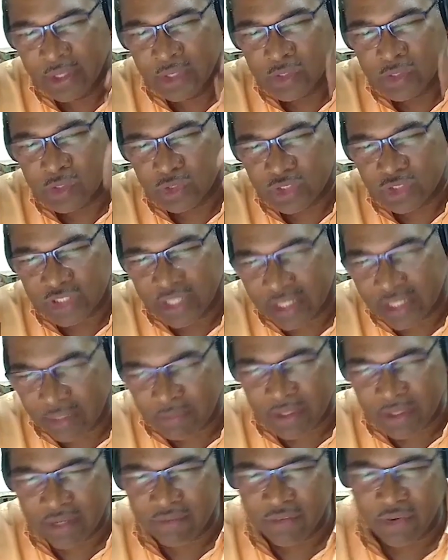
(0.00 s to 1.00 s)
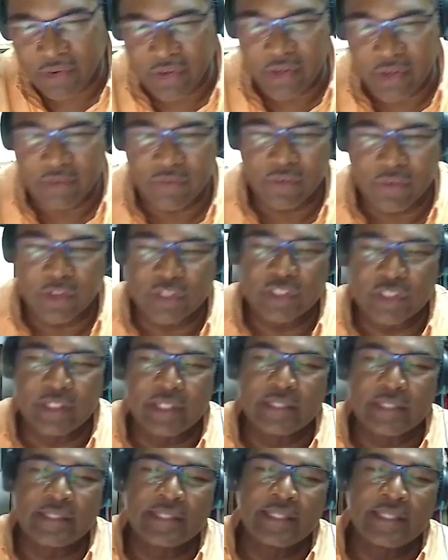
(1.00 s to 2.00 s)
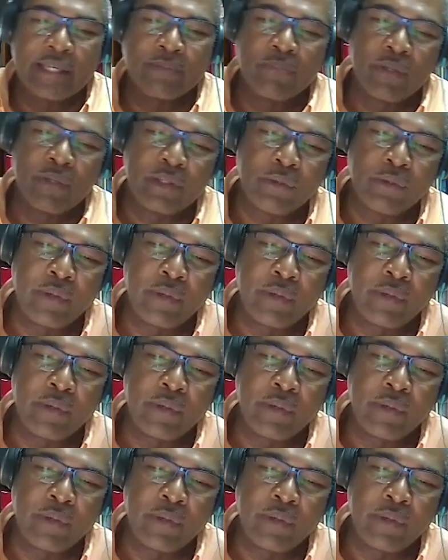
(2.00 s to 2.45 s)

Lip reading: So Chetty made a very unfortunate statement